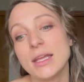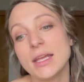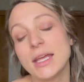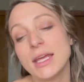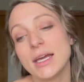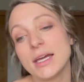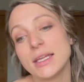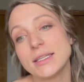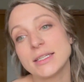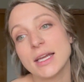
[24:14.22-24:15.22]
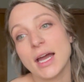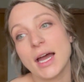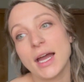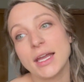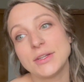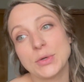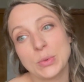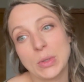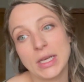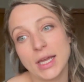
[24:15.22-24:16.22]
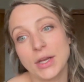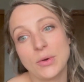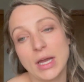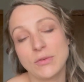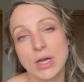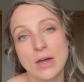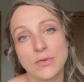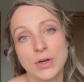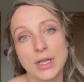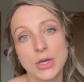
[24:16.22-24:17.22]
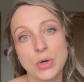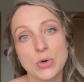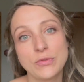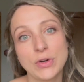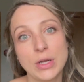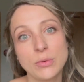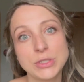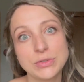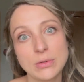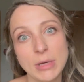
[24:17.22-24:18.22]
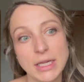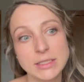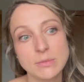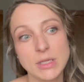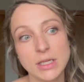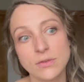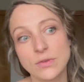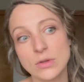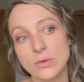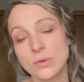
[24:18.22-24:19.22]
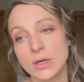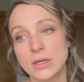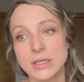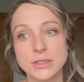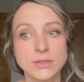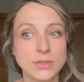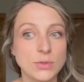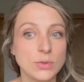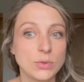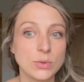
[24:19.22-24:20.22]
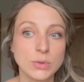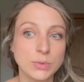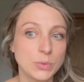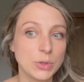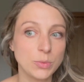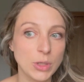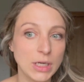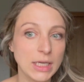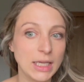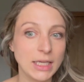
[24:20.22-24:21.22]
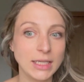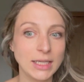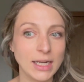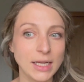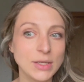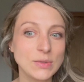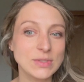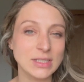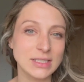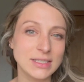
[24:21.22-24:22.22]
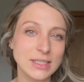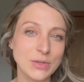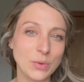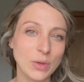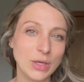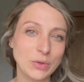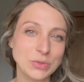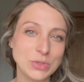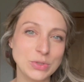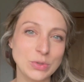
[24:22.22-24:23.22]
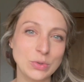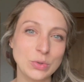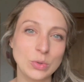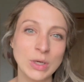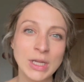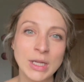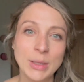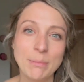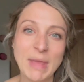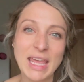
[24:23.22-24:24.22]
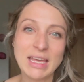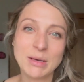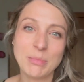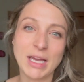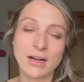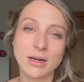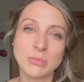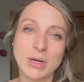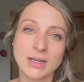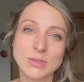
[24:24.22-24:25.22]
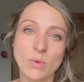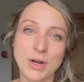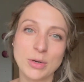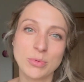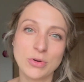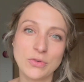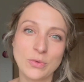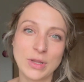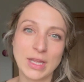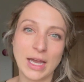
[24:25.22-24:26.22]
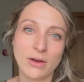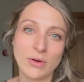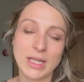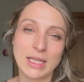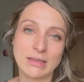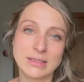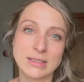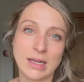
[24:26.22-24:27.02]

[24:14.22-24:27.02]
And I don't have a covering over it, which reminds me, if you are into woodworking, can I use linseed oil to make my garden box waterproof without it